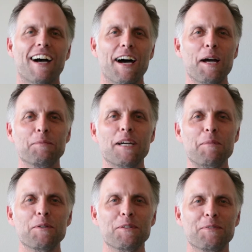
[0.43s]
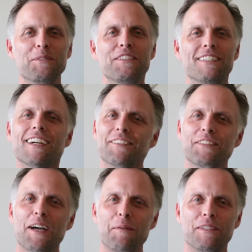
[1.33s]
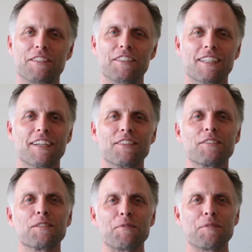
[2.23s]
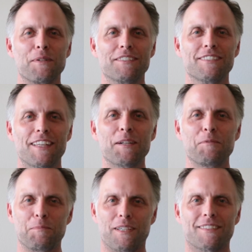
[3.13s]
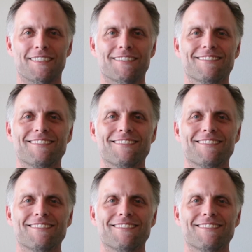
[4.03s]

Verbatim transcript: Hi, I'm Tom Irwin from the GIs of Comedy. Check out this clip from our stand-up special.